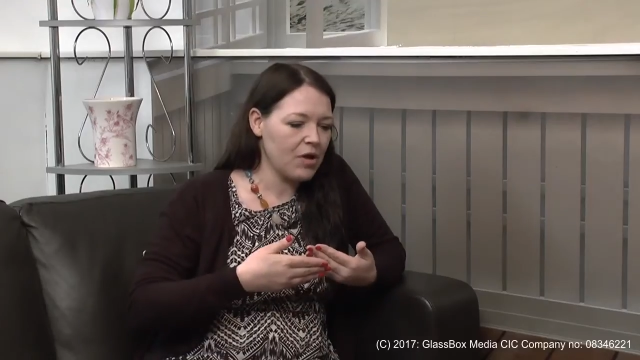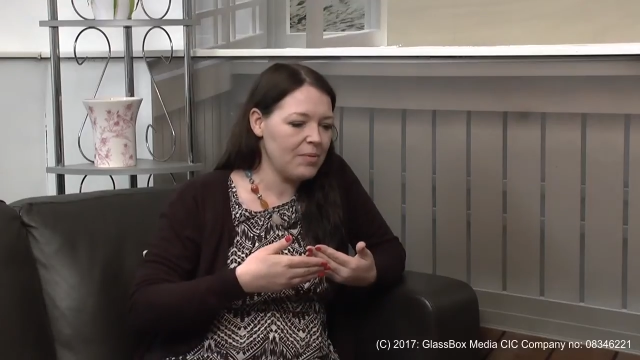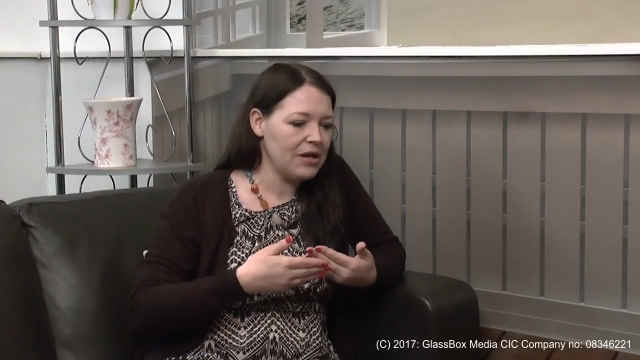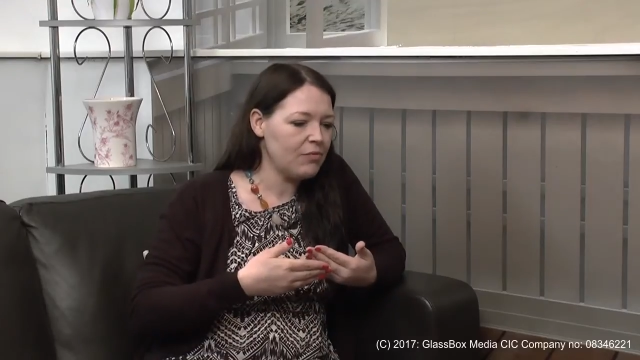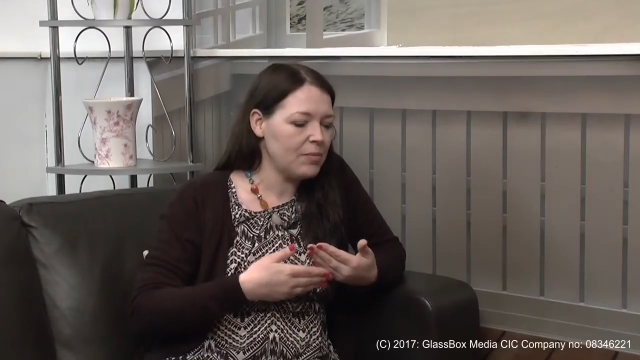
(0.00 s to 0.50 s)
I
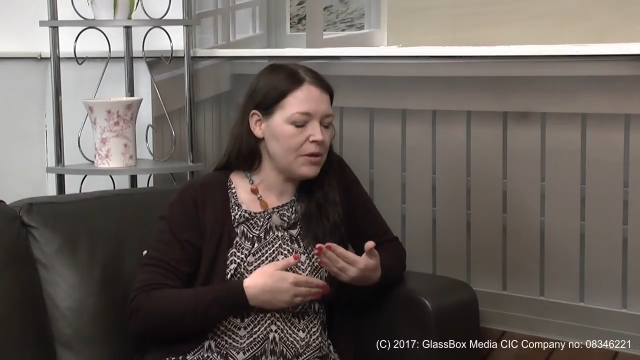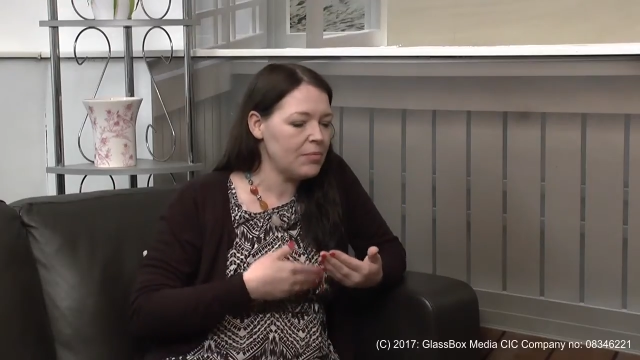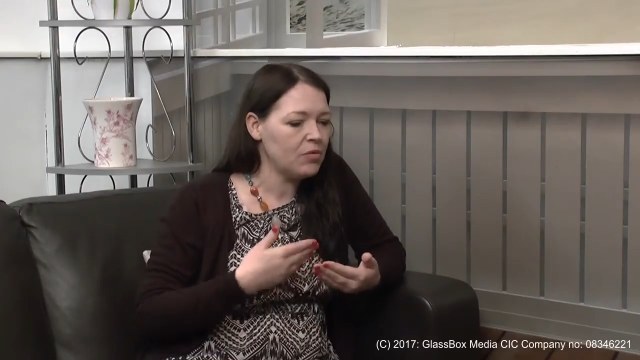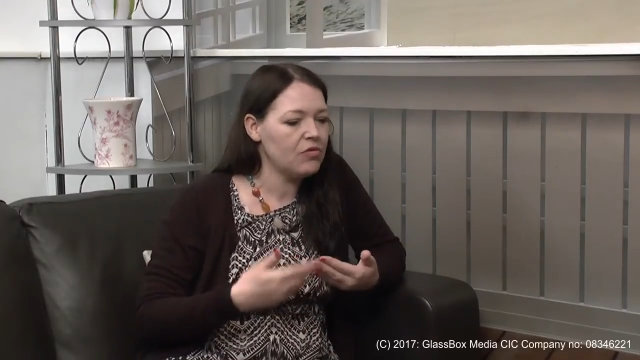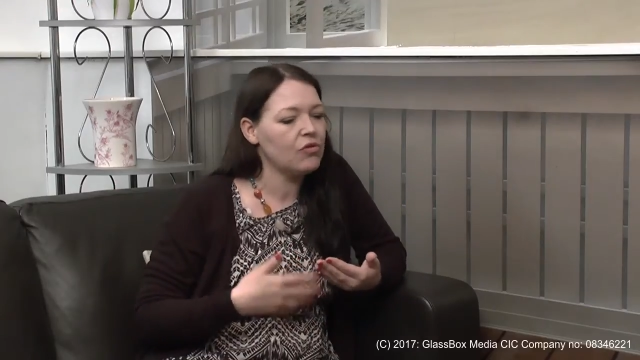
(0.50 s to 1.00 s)
believe when
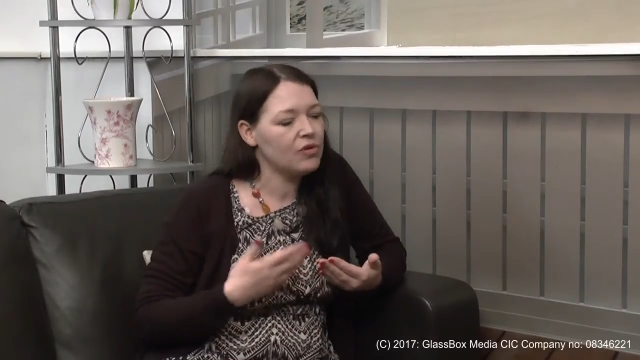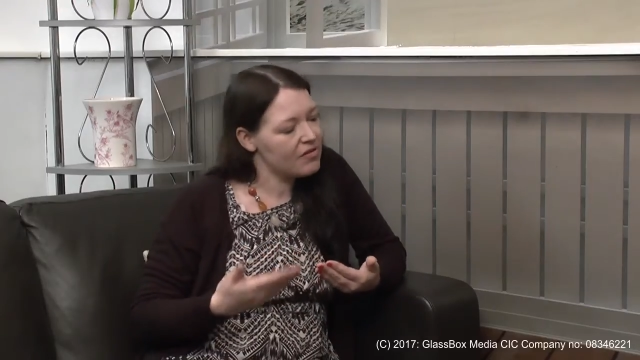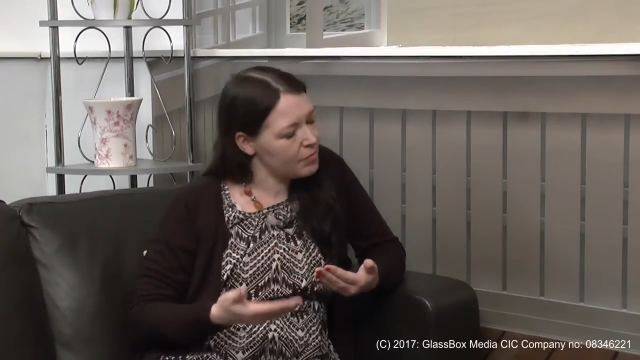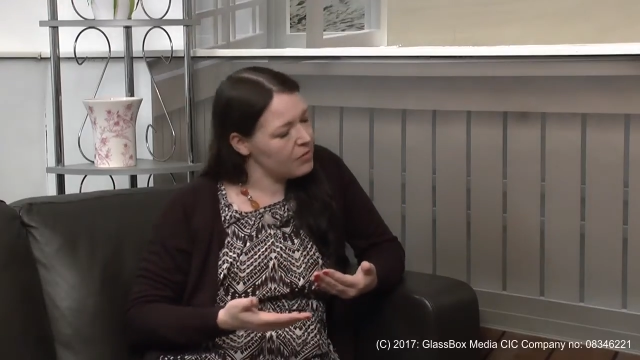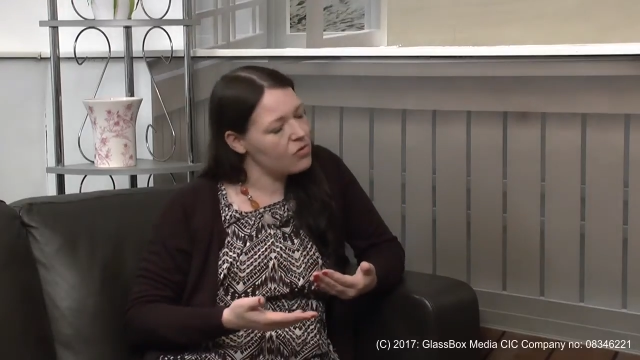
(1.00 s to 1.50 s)
people want to do a
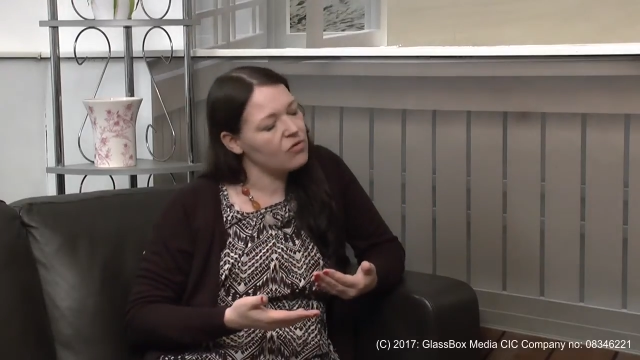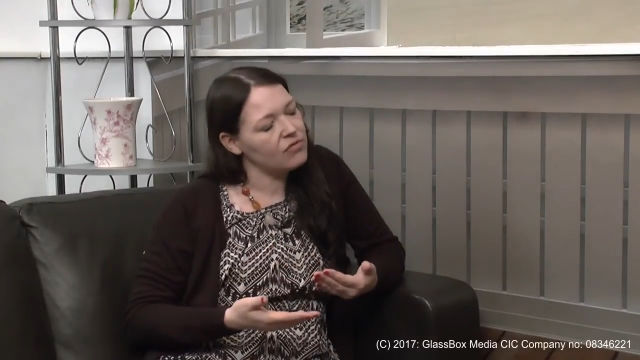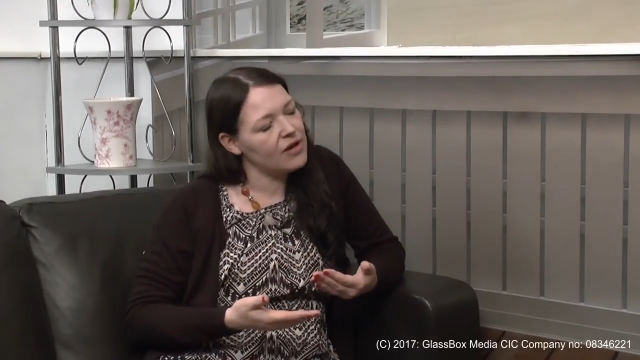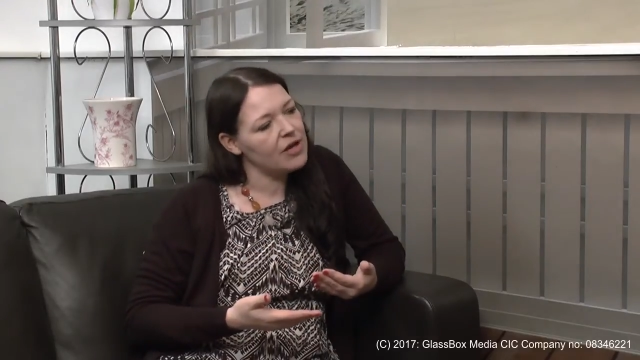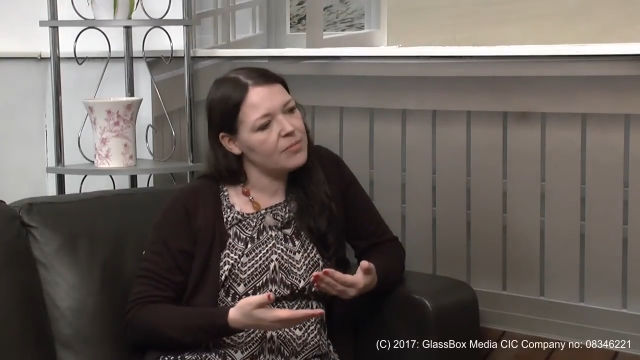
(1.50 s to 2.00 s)
spiritual
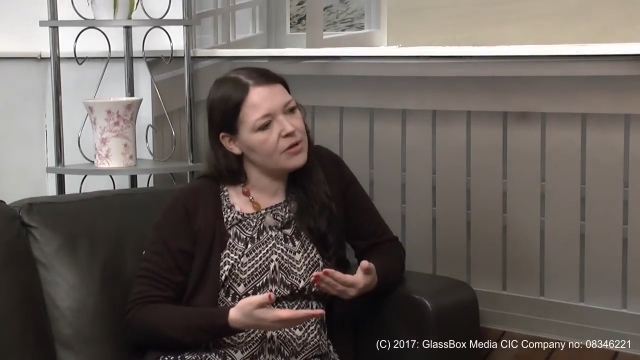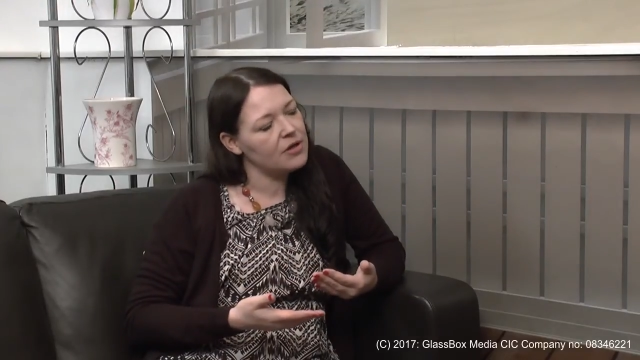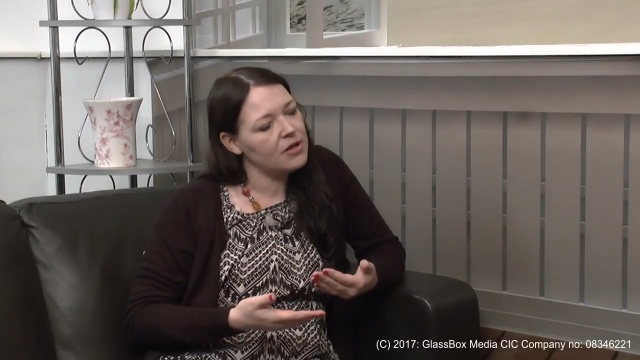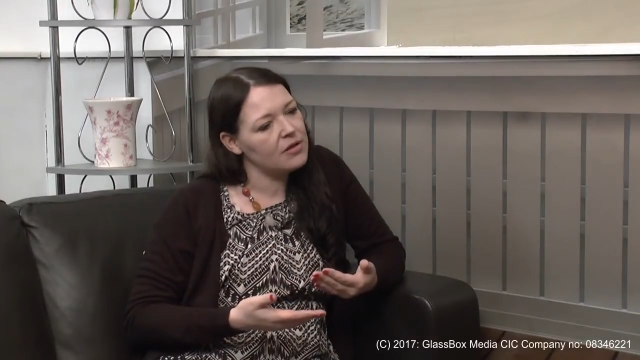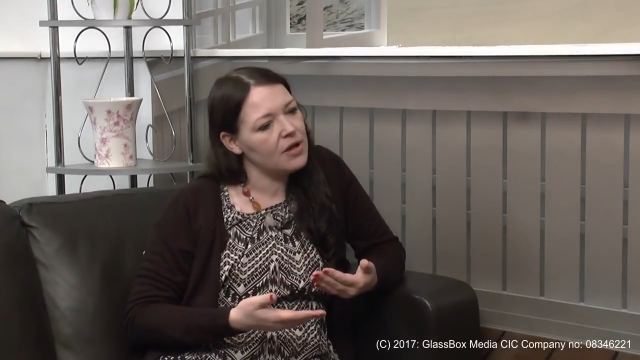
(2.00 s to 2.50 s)
development,
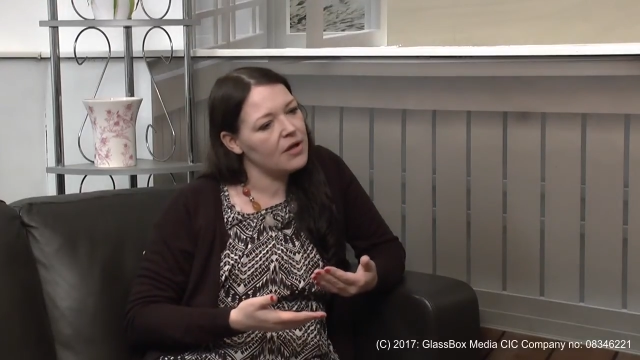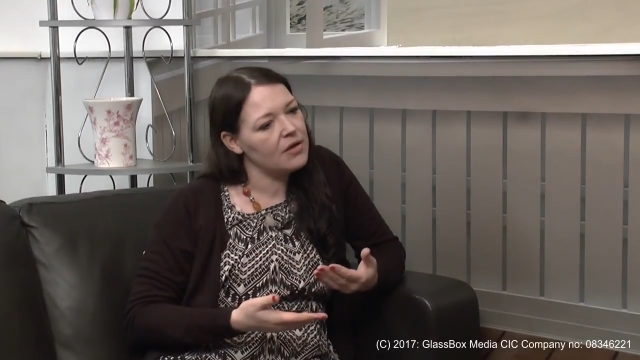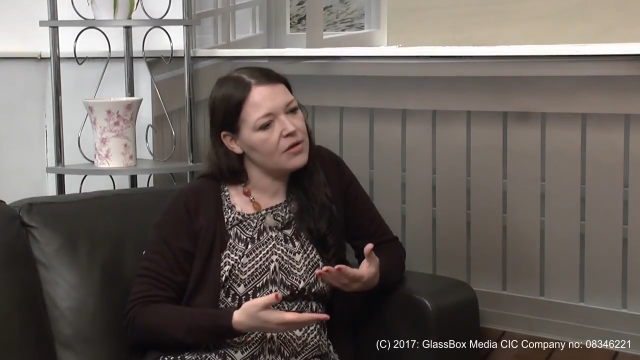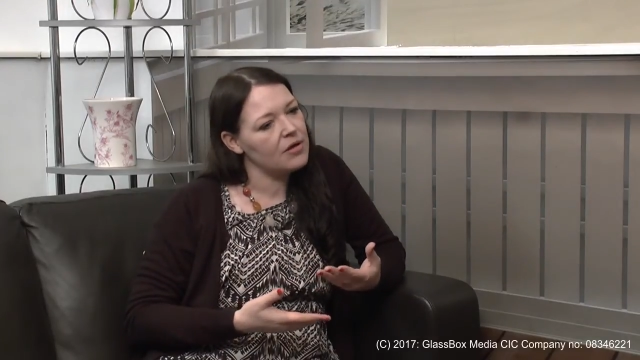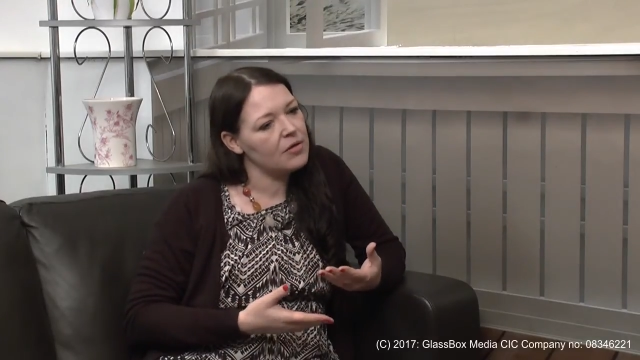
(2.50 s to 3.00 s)

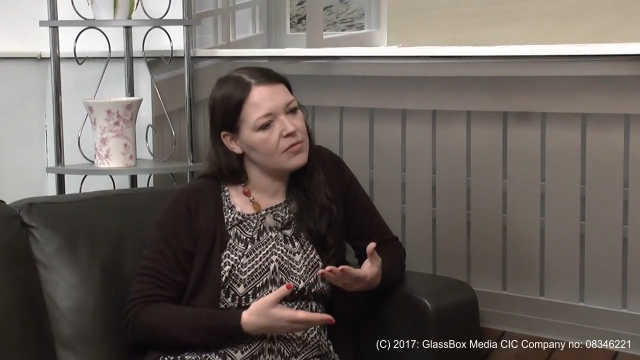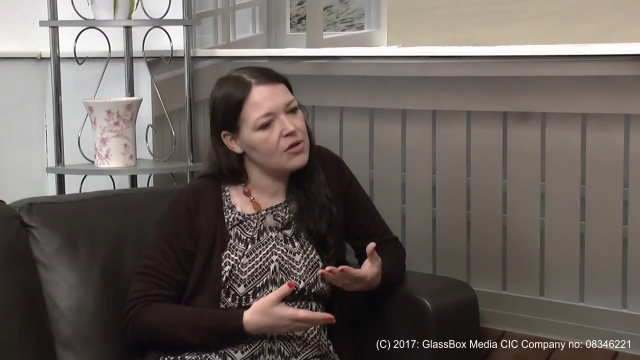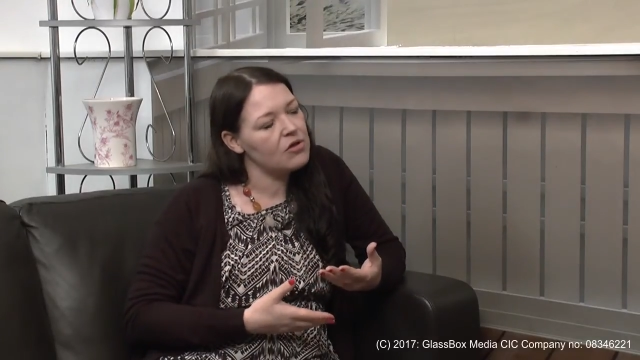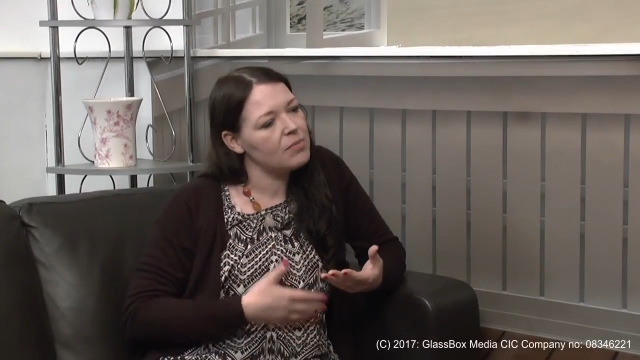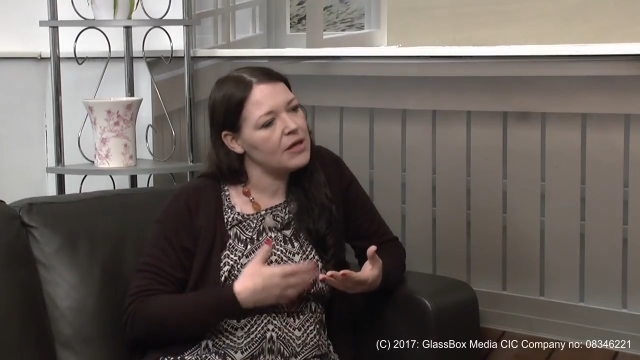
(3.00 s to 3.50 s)
they
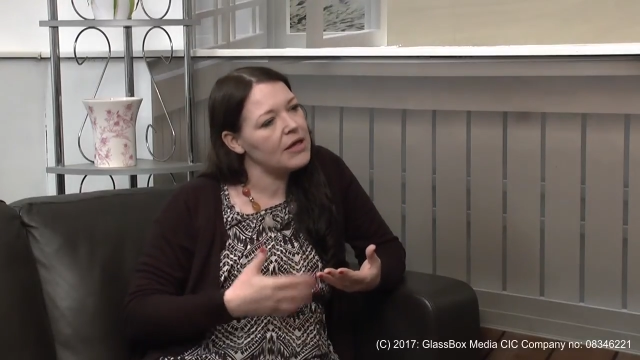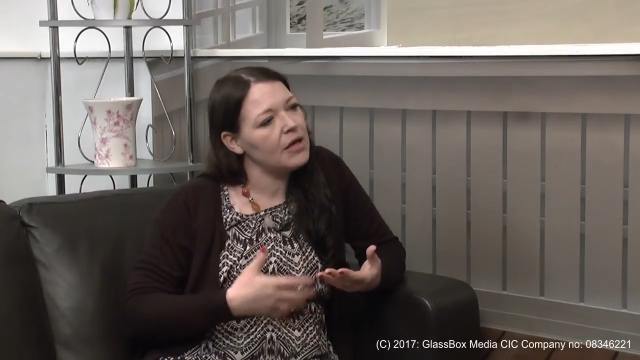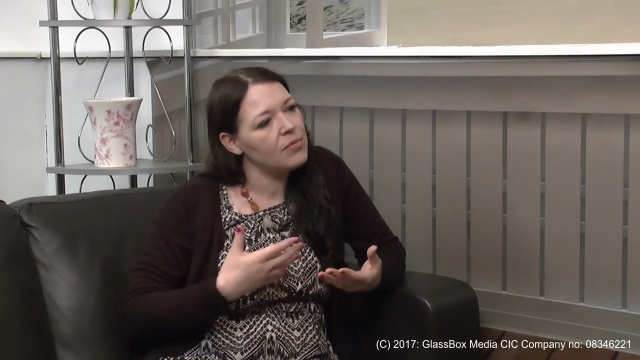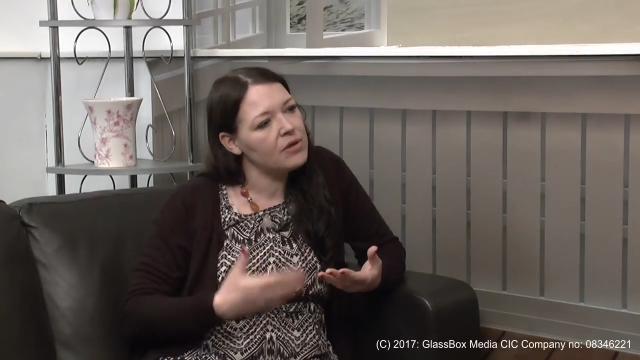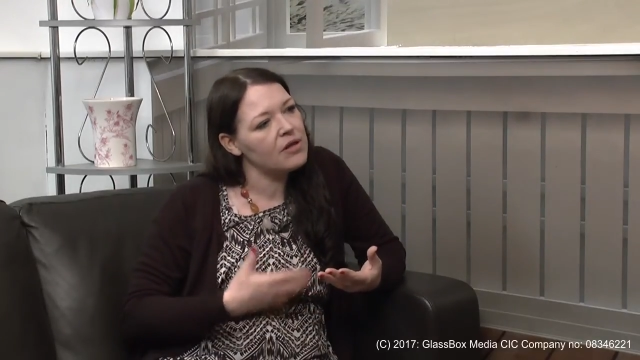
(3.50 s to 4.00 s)
should be
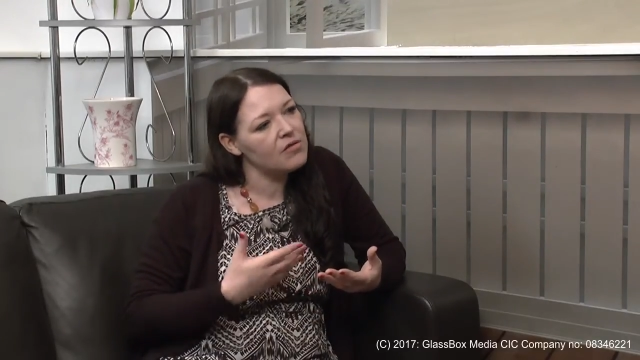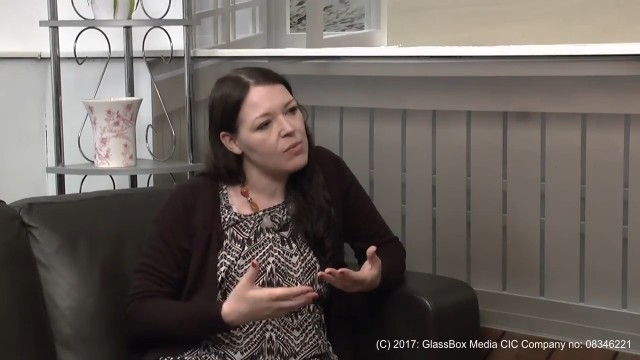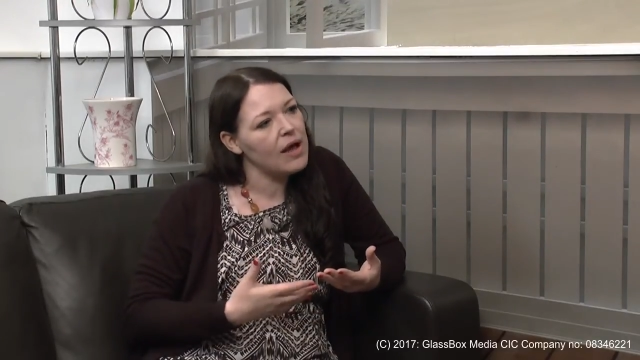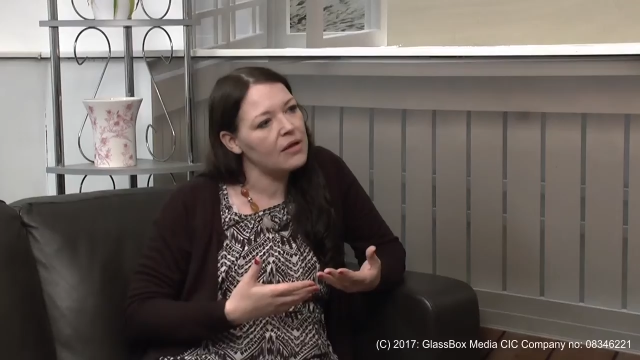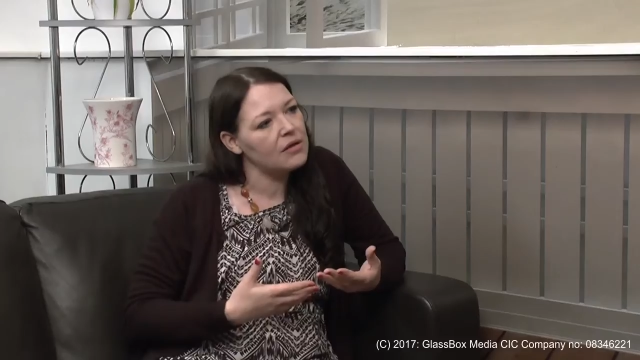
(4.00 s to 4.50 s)
healing within as
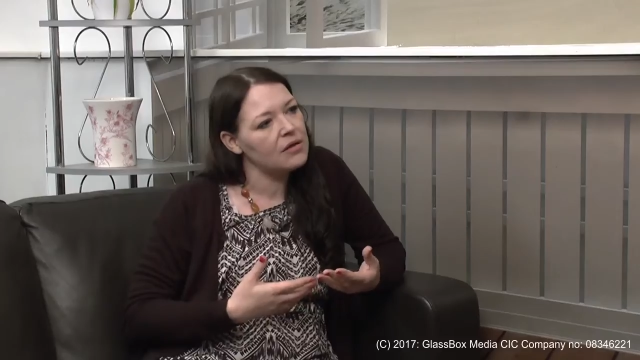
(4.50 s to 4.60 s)
well.